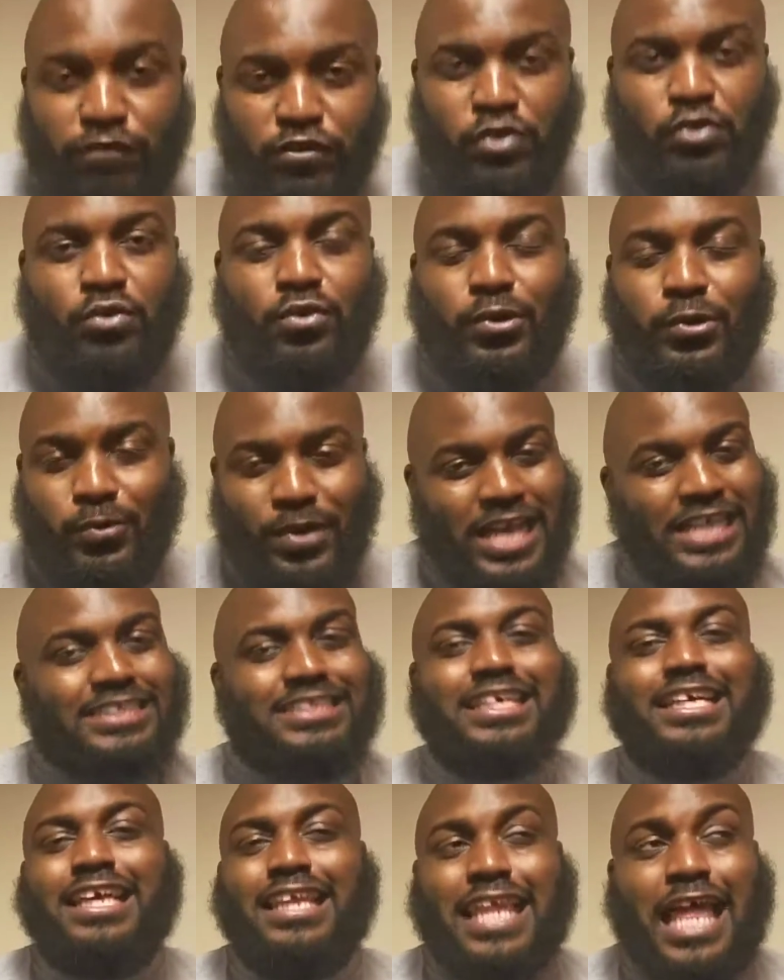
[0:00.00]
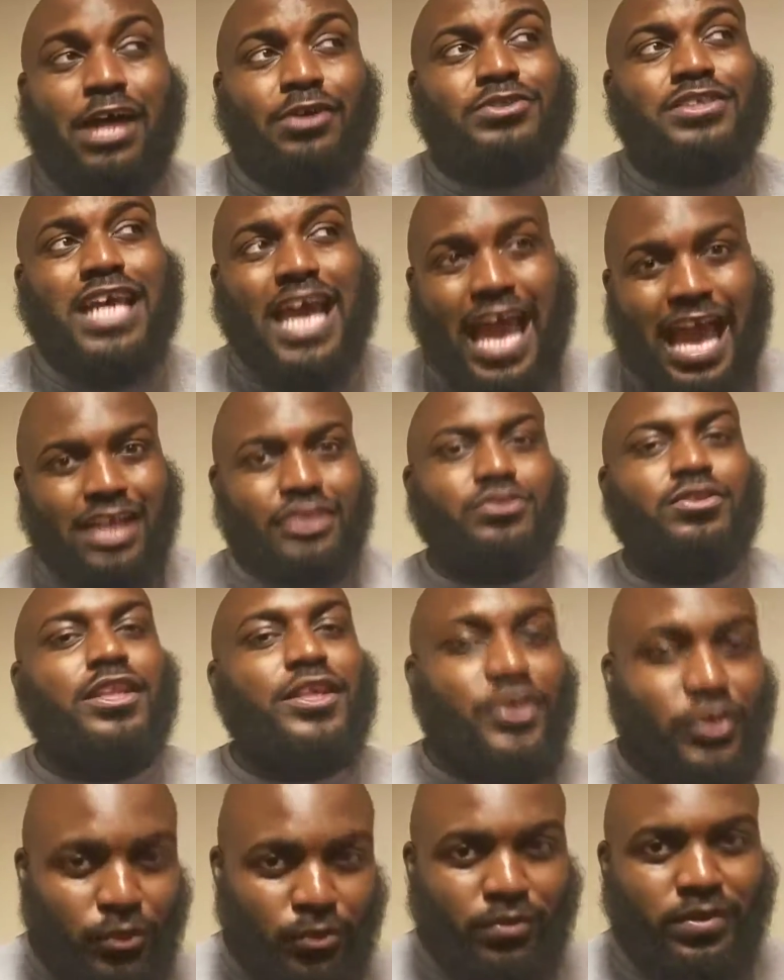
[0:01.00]
few who has the clout to
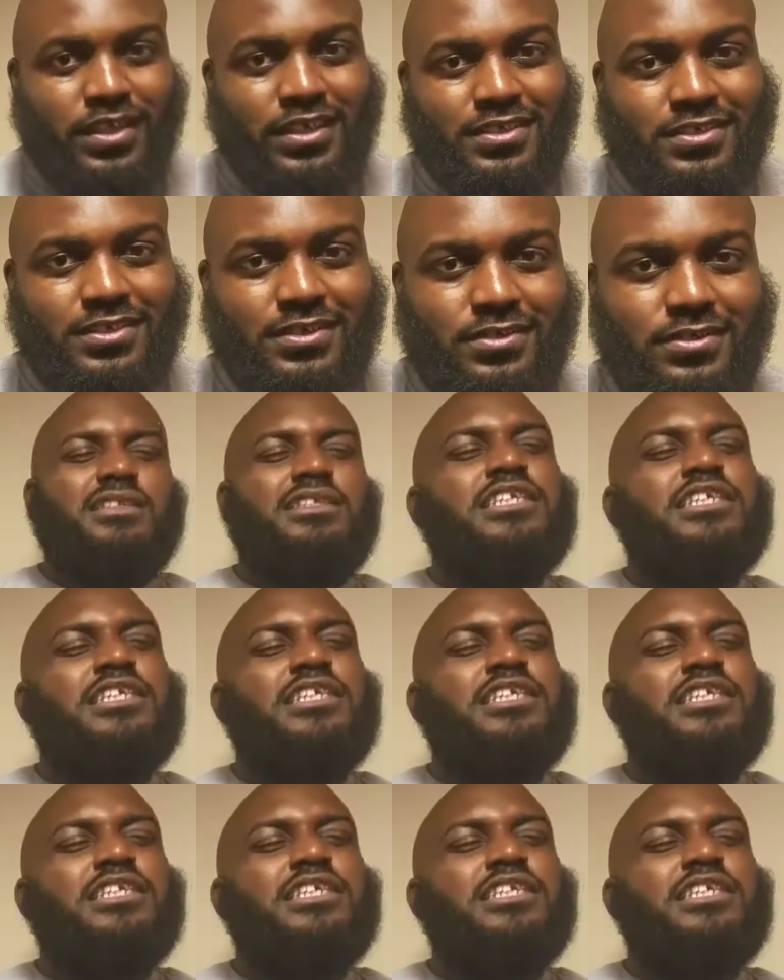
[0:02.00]
actually do this.